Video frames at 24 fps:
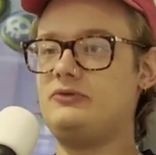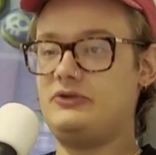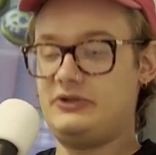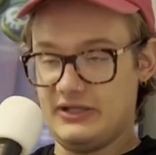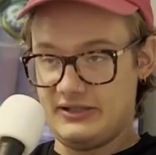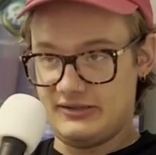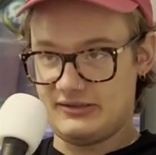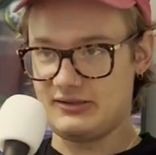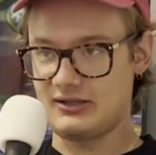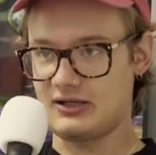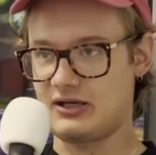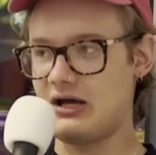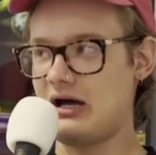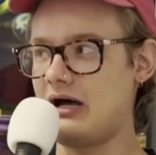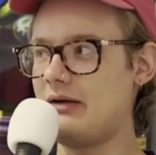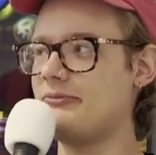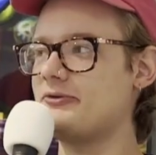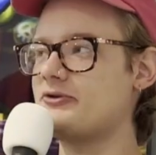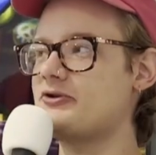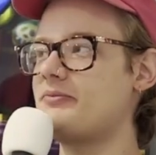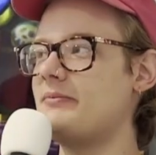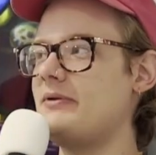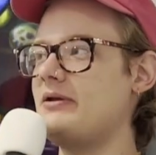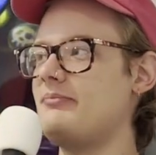Decent
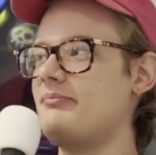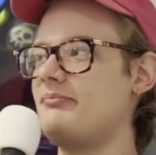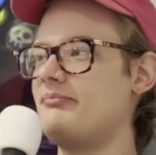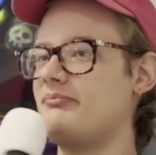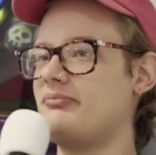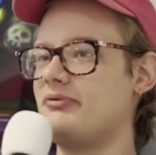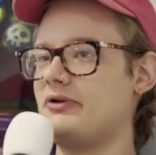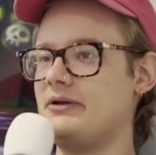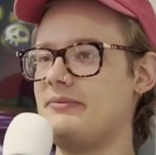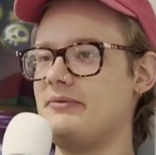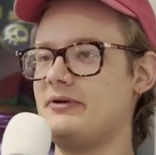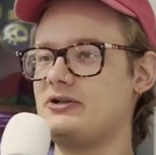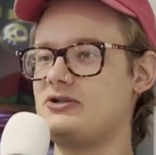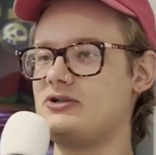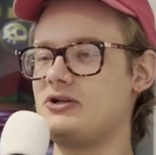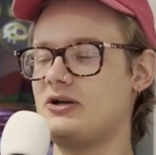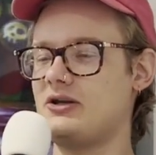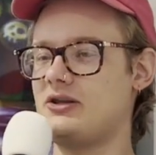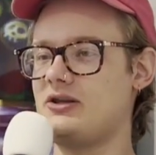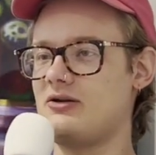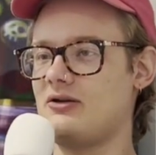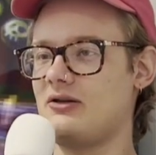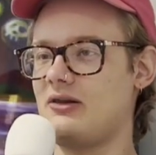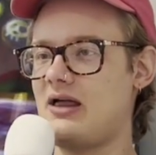accomplishment, pretty big
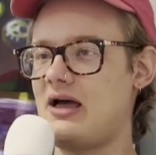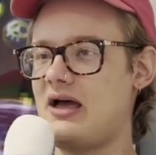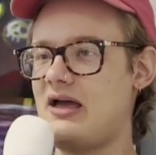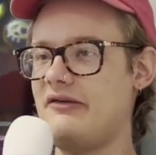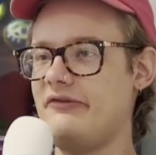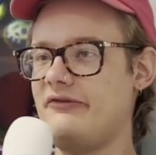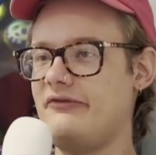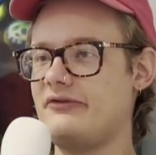chunk of your life.